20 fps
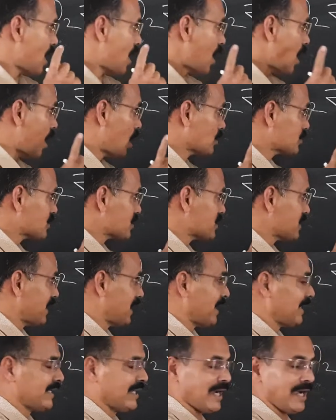
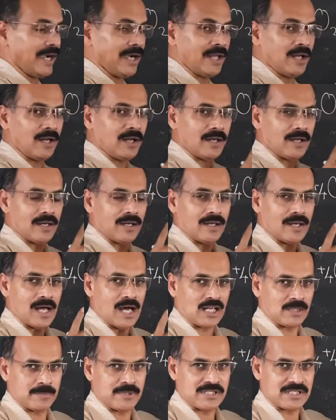oxygenated
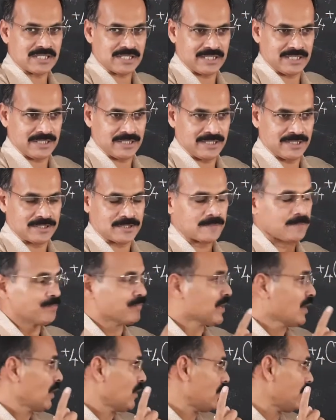RBCs,
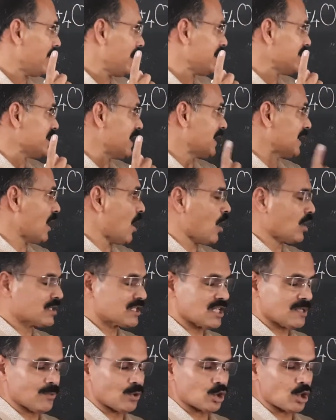when that
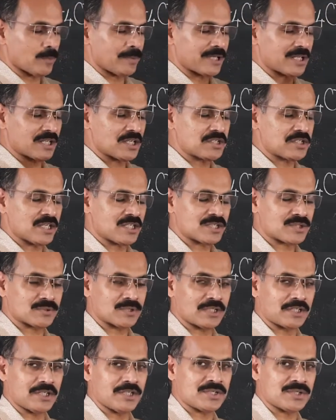oxyhemoglobin reaches to
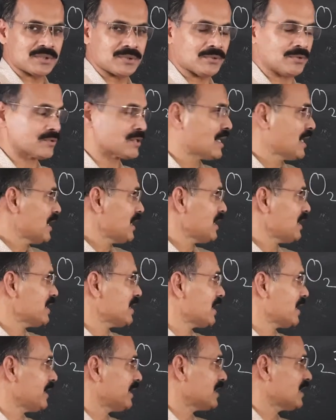the tissues,
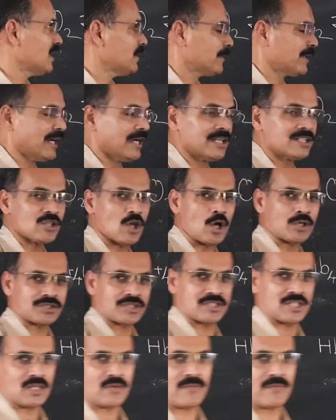here it liberates oxygen